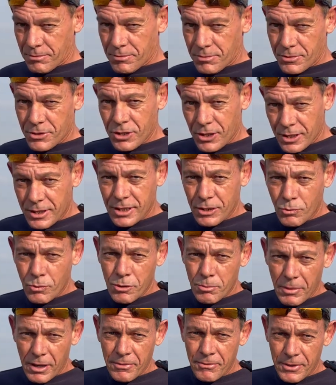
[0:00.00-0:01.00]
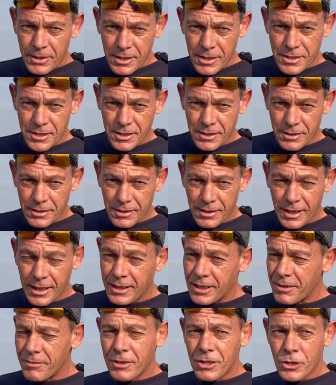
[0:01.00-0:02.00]
turned it with my fingers in. I
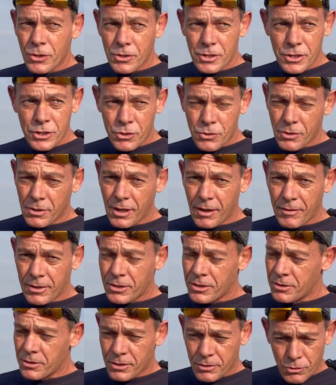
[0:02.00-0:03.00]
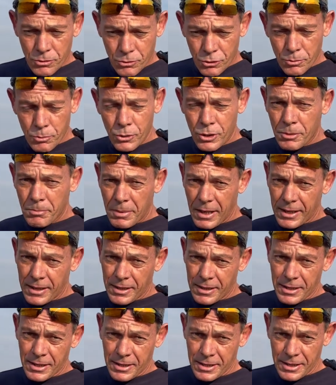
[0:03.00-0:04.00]
didn't even use a screwdriver to put it back
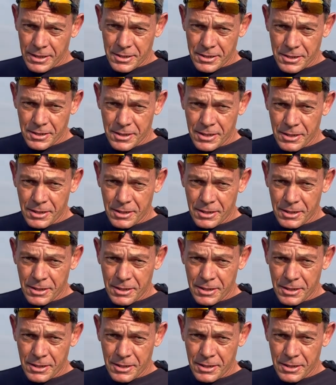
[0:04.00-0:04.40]
at